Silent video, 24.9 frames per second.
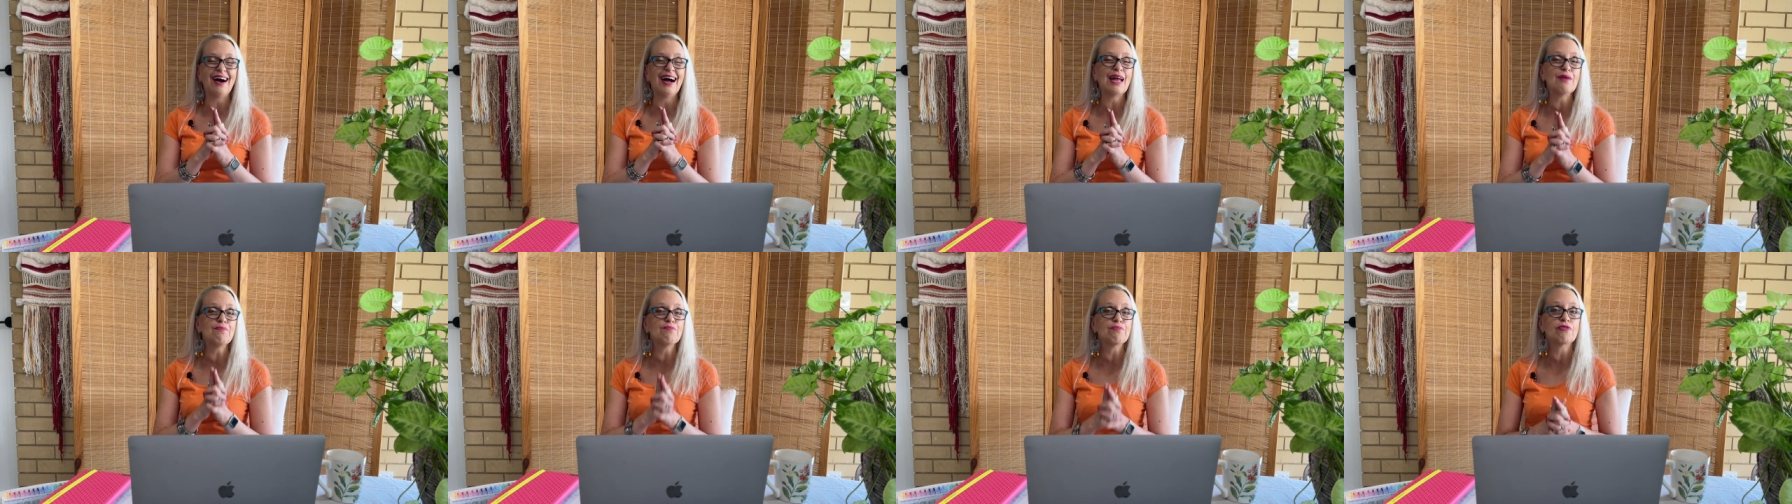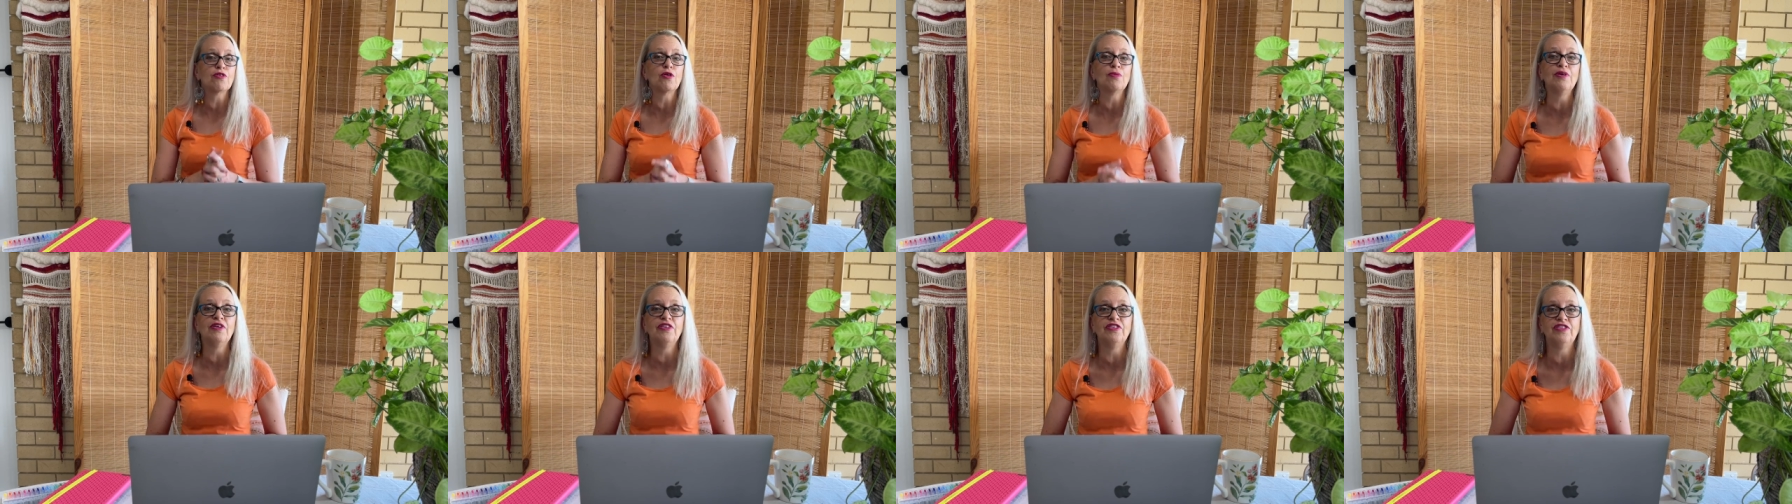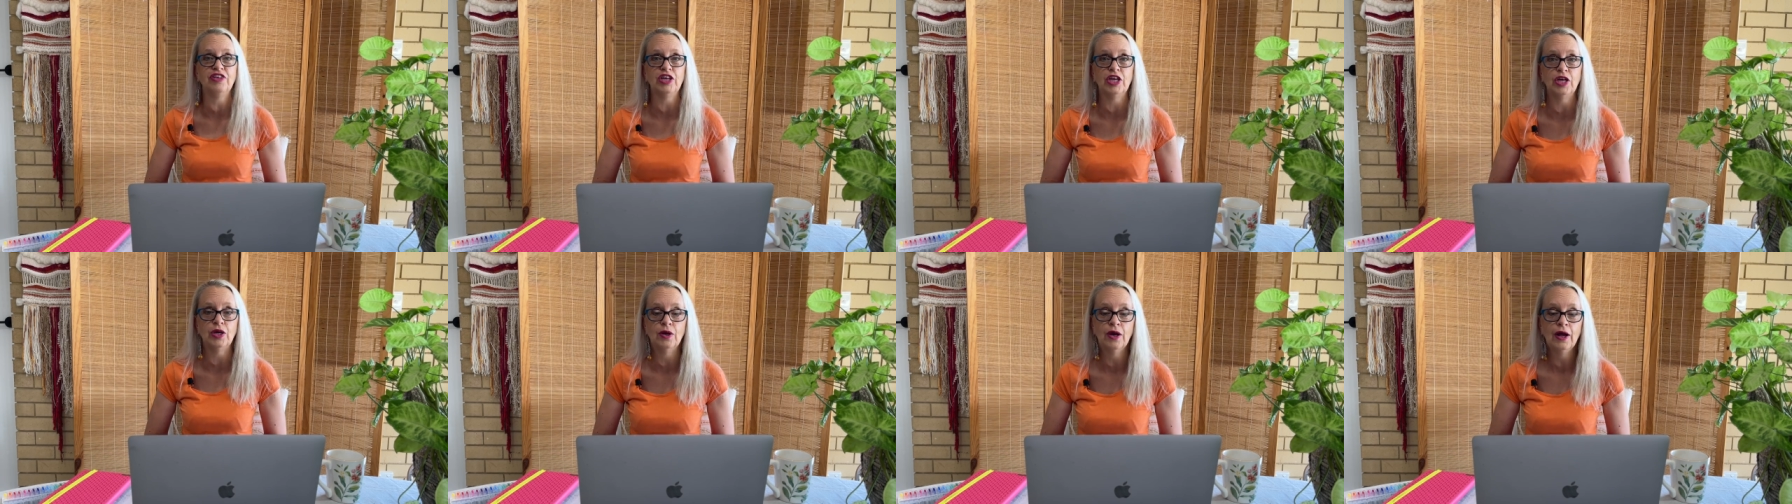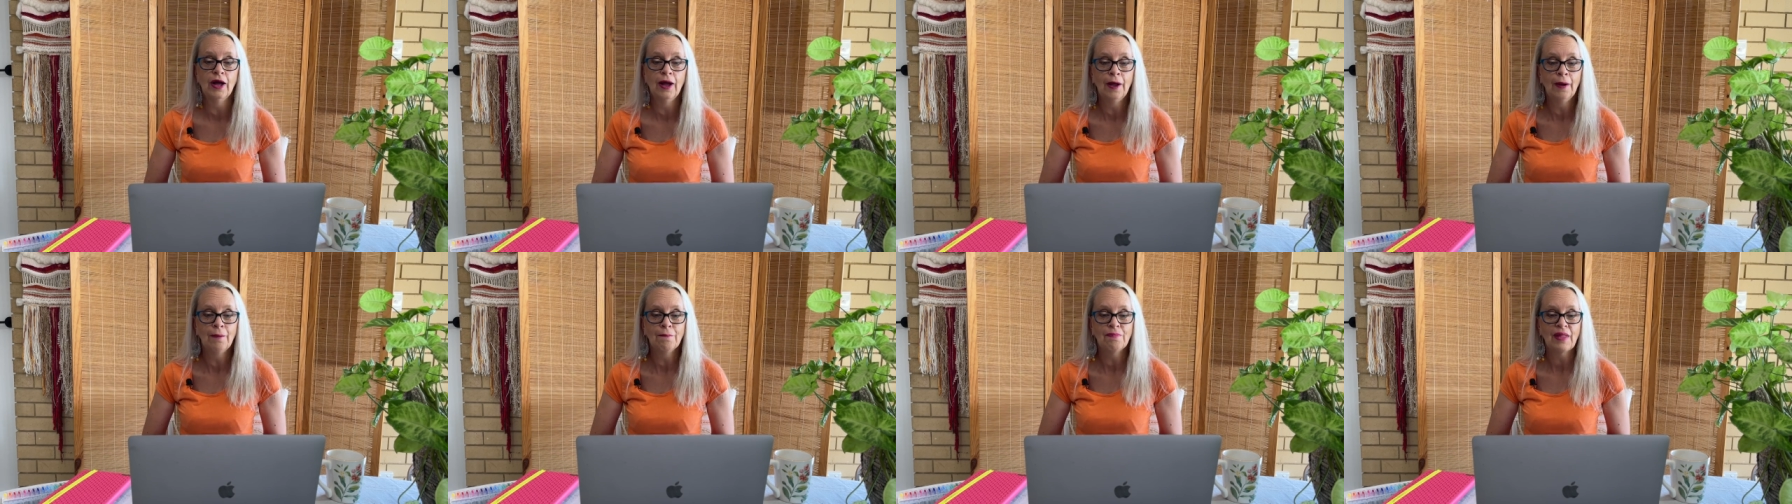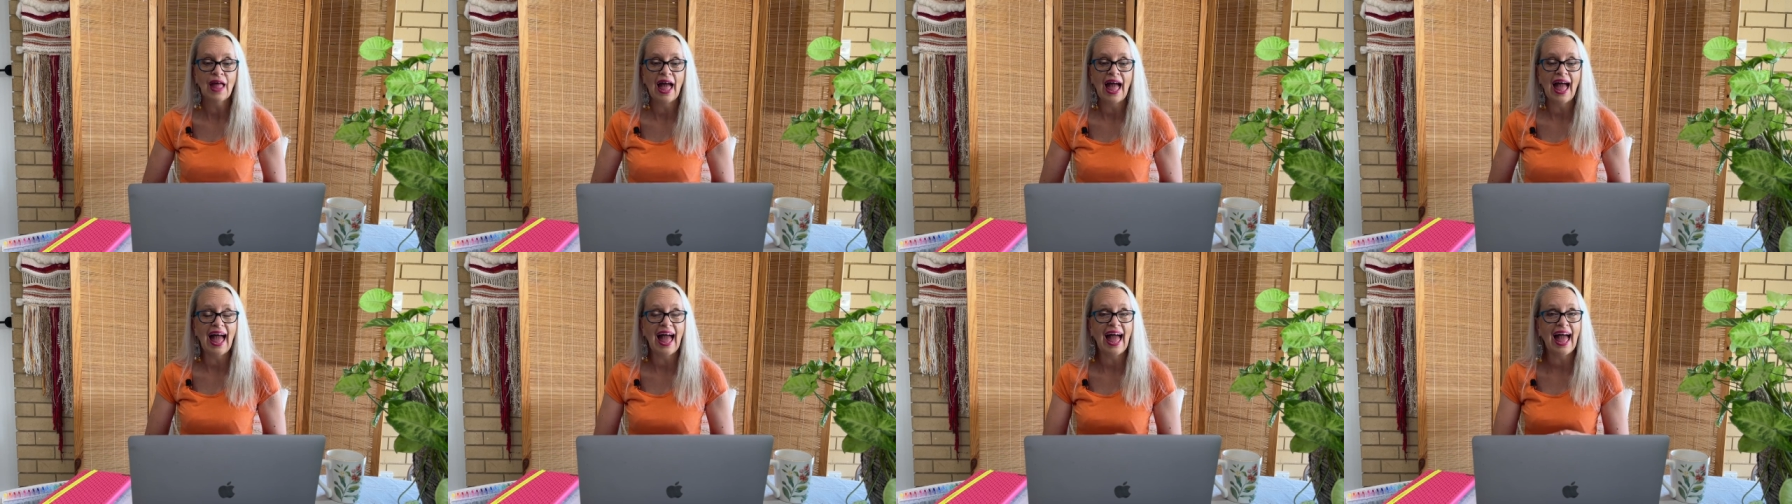I promise you.
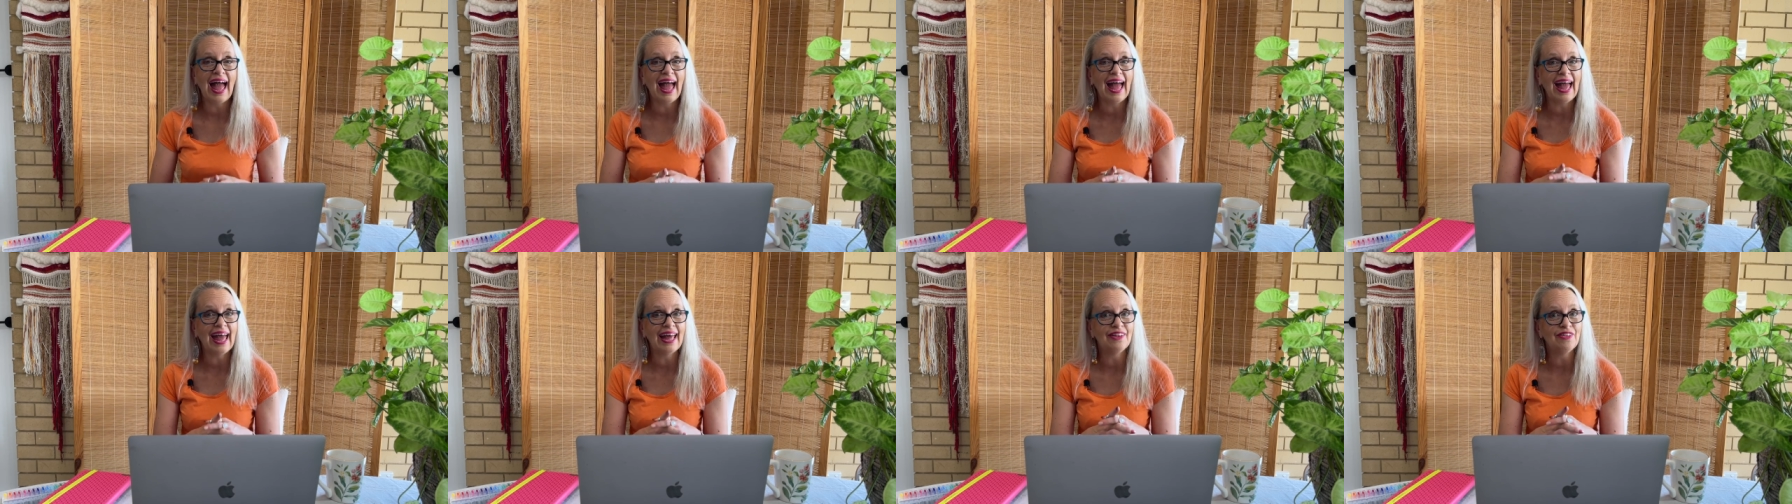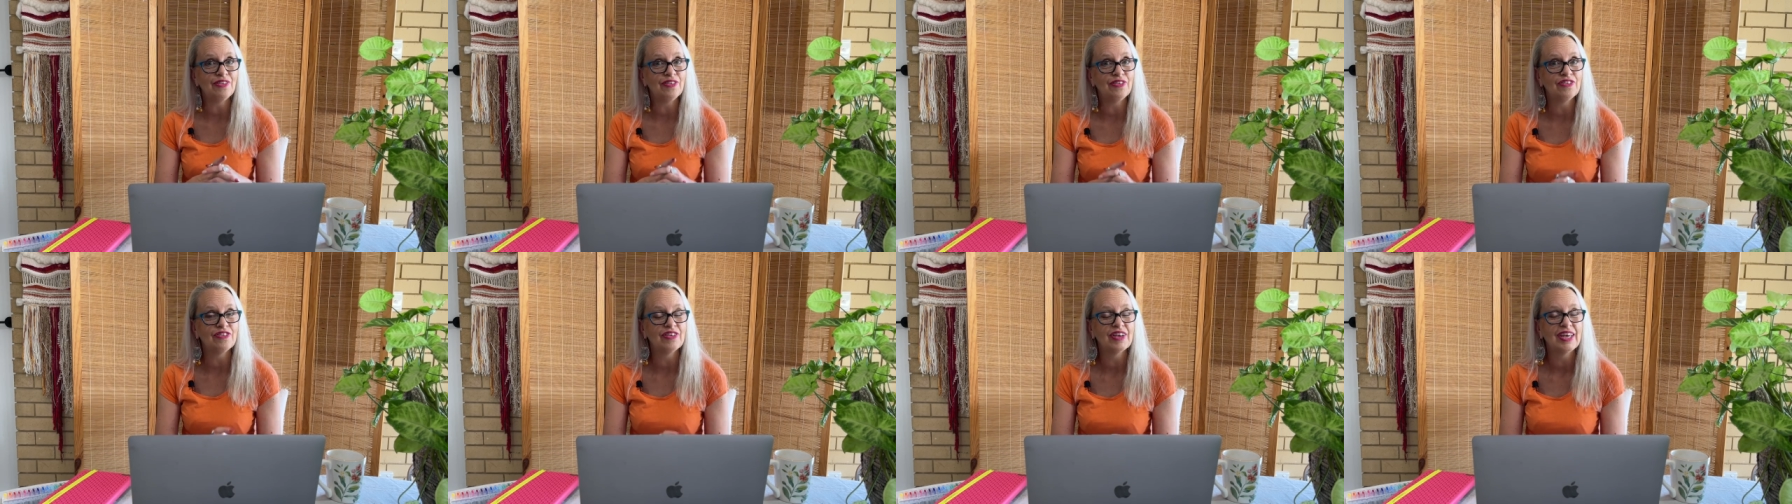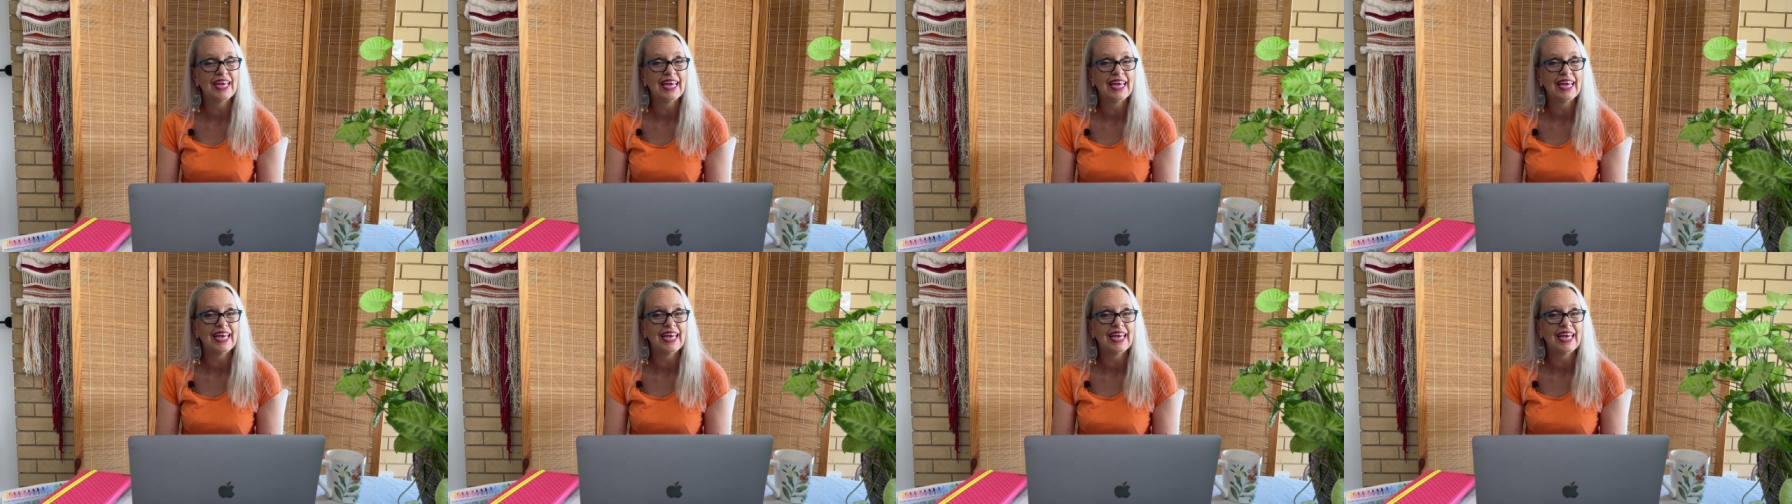And